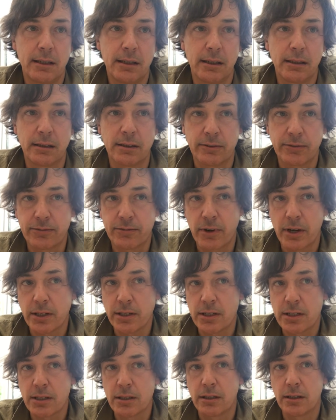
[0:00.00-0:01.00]
at the
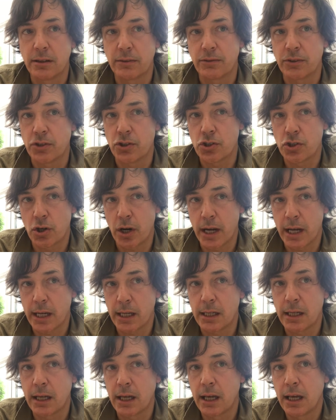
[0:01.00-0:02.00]
front of the
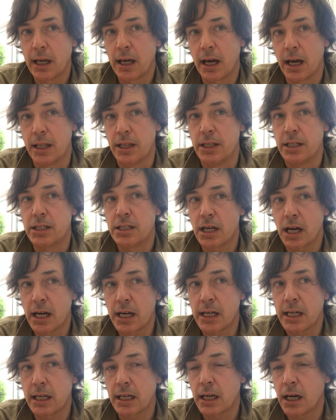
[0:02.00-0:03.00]
train and the
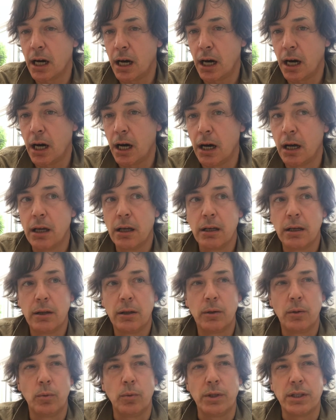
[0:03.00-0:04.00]
dining car,
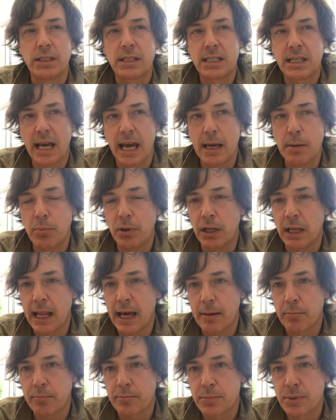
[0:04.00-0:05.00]
with table
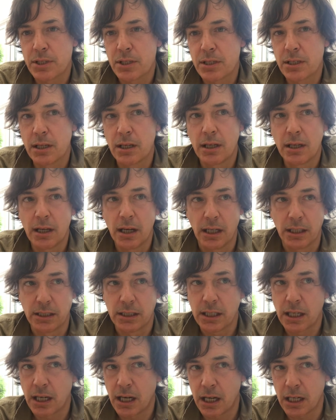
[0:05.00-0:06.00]
lamps and
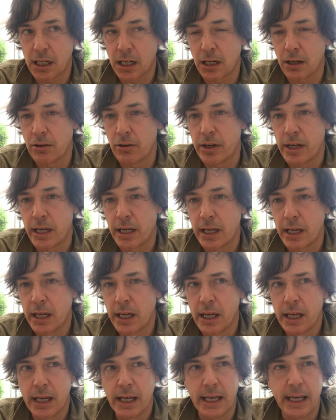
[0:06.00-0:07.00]
cutlery,
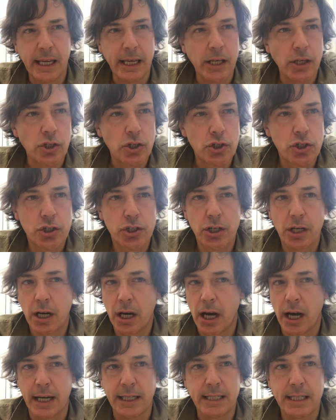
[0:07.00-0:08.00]
each
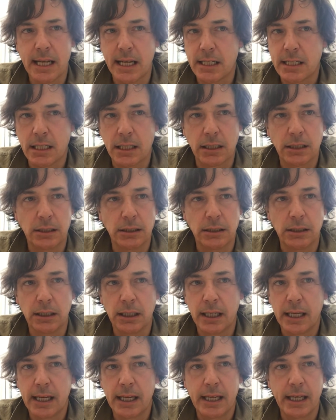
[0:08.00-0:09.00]
identical,
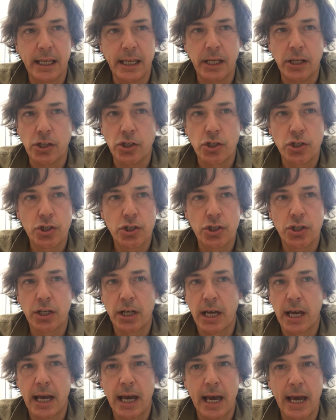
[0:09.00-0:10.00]
each
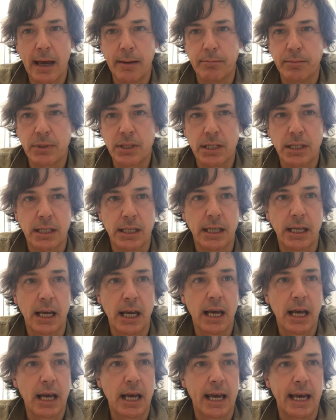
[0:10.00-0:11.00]
empty,
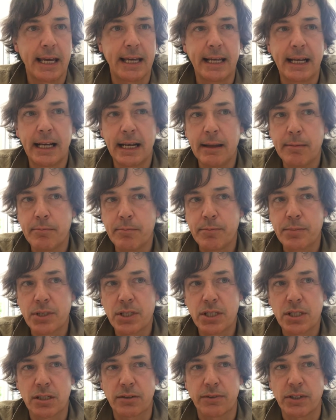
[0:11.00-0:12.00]
a
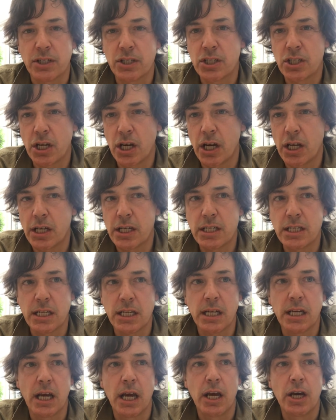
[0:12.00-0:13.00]
glimpse of
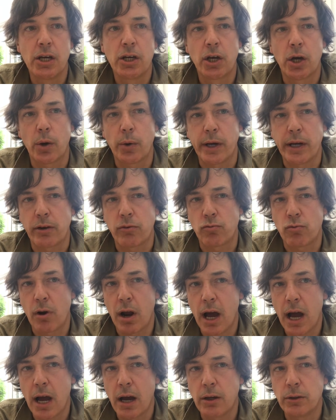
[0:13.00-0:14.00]
eternity going
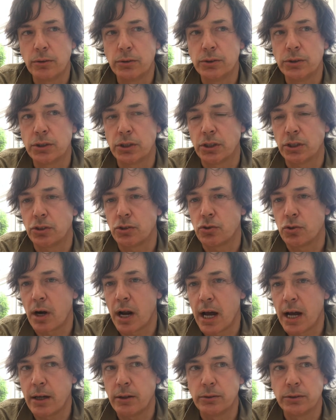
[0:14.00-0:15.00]
round and
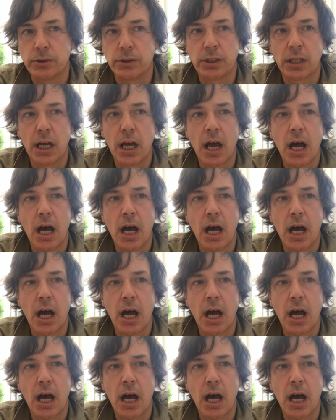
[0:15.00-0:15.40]
round,